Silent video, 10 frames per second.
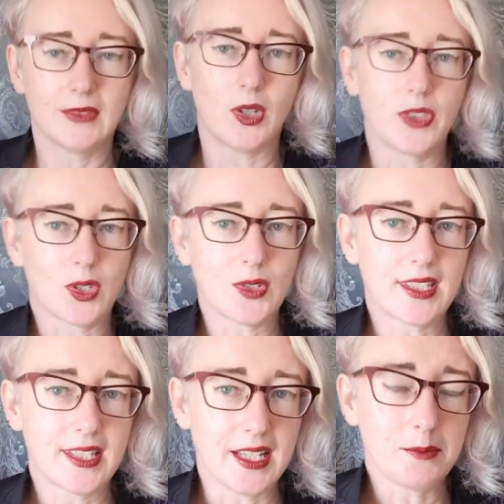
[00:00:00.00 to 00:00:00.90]
on those
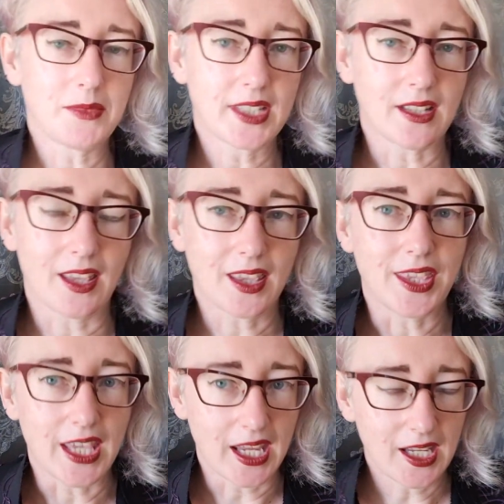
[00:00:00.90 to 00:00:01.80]
seams
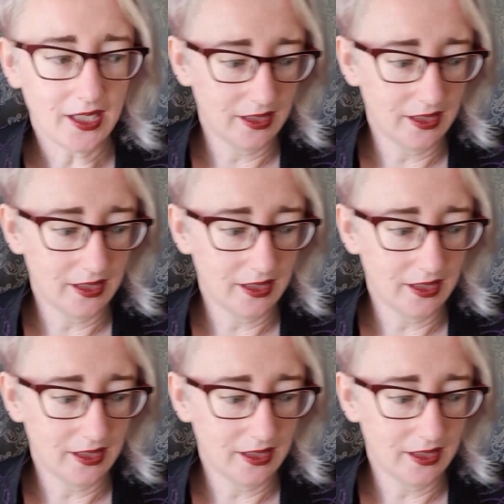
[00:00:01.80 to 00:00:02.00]
there.